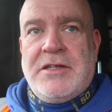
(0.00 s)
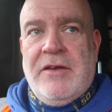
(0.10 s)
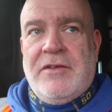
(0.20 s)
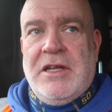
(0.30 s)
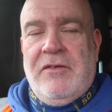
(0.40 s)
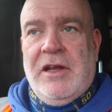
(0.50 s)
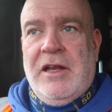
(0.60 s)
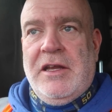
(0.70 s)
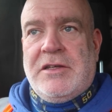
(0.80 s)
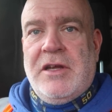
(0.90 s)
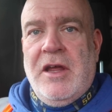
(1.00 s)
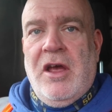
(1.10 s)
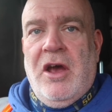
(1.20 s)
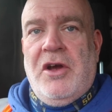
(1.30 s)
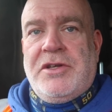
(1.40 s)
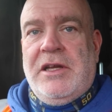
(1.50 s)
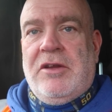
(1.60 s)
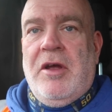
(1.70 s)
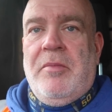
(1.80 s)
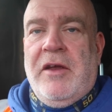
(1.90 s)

see if there's anything that needs urgently doing.